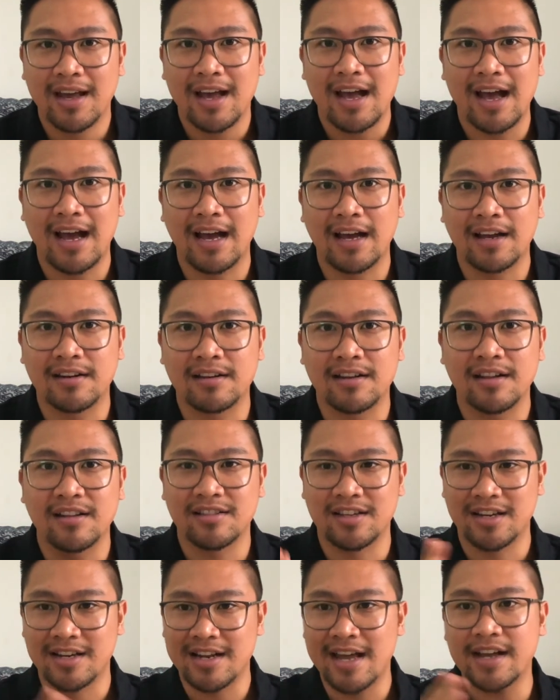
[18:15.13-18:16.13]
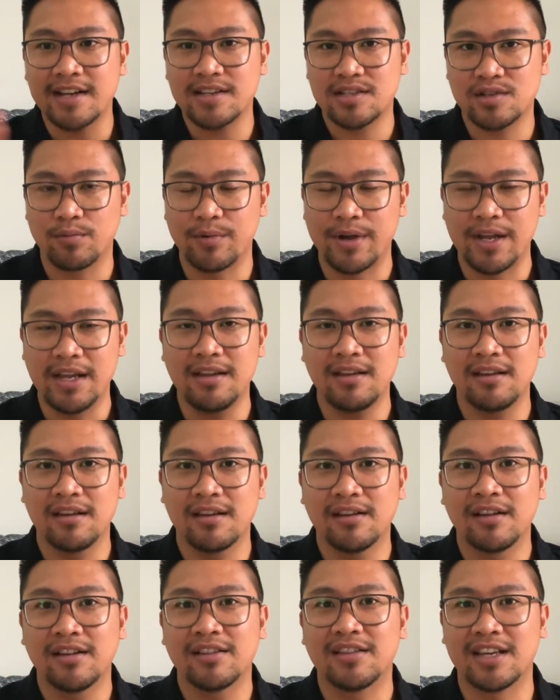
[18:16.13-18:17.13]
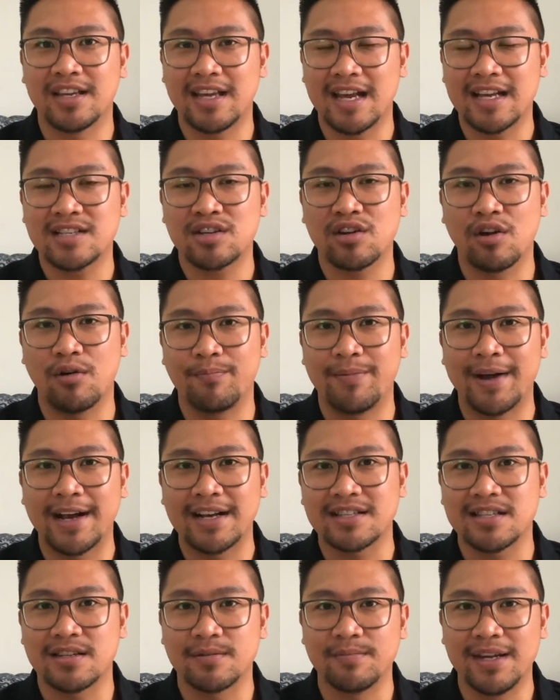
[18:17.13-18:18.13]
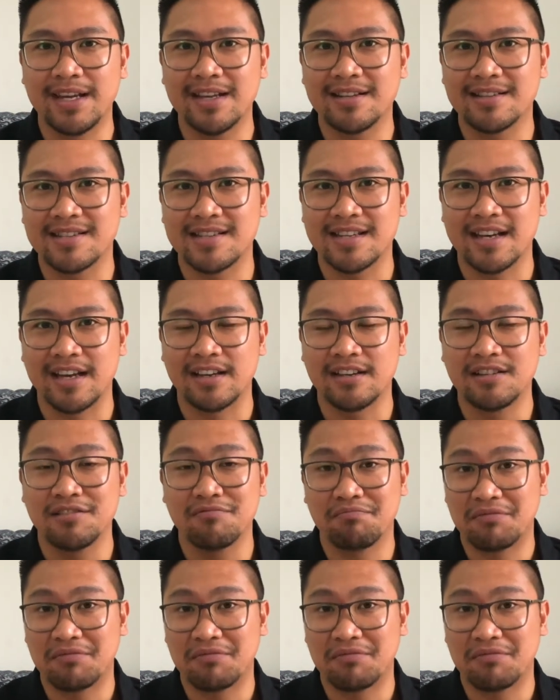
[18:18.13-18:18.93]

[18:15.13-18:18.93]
And the next week, the guest got back to me and said